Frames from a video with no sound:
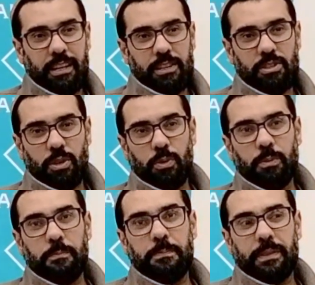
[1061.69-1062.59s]

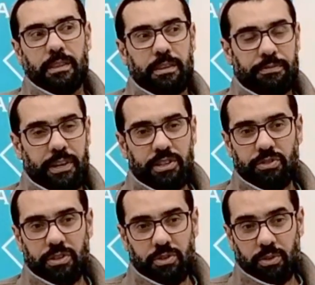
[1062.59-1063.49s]
So the French
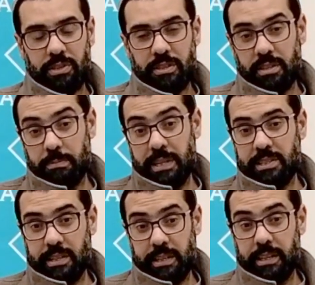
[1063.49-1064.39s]
resorted to
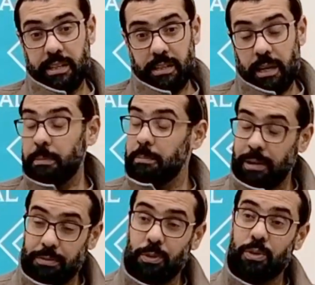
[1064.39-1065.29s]
basically coming
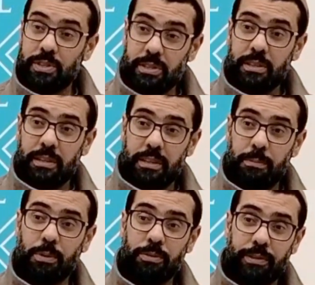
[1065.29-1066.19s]
by force. They
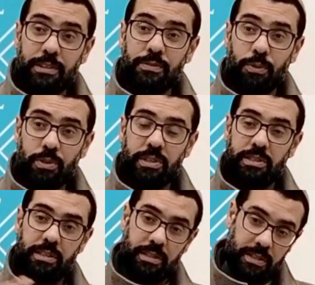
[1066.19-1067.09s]
brought French forces
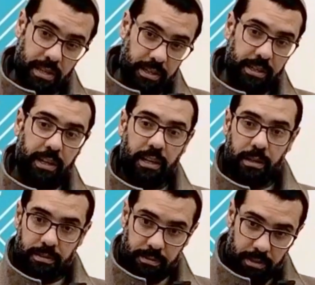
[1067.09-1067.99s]
into
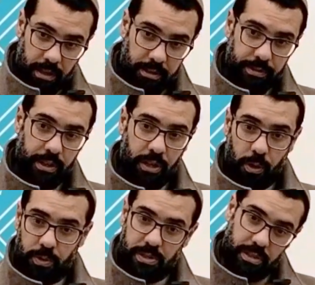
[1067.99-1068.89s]
Senegal, Ivory
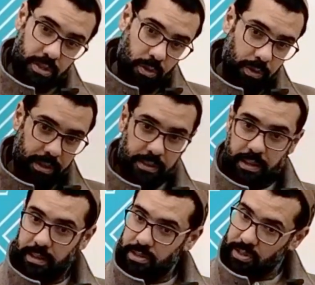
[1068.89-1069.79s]
Coast, and so on, and
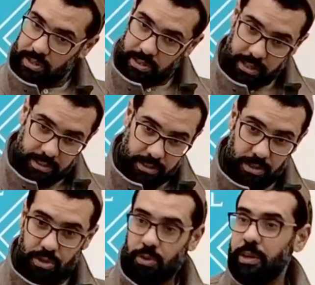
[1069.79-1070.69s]
then they just started
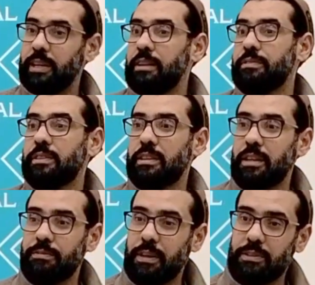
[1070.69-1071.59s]
destroying everything they
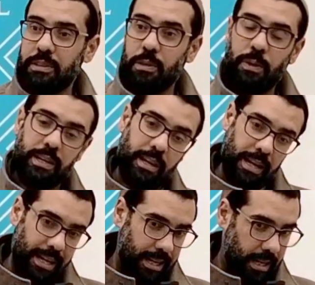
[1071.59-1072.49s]
found in their wake.
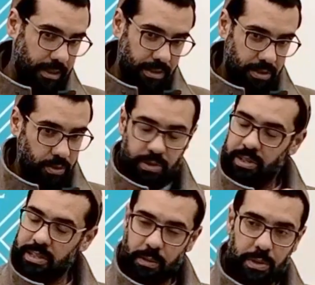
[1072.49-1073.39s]
And the Senussi
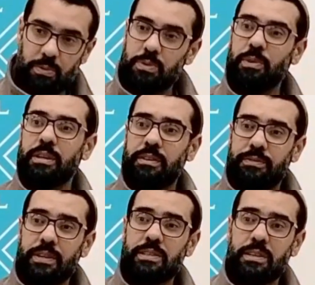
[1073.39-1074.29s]
Zawiyas was one of the
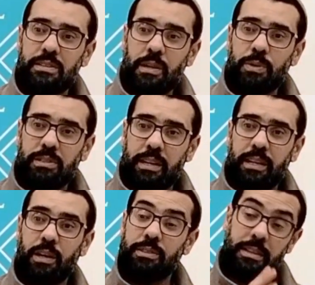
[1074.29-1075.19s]
first things they would take
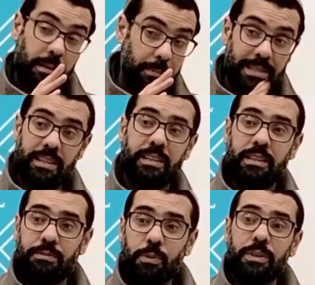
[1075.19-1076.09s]
out, and they massacred
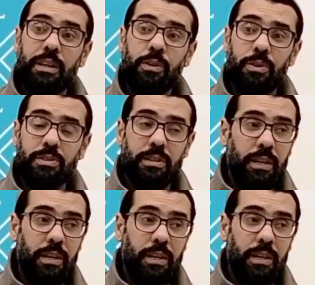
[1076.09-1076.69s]
everyone they got.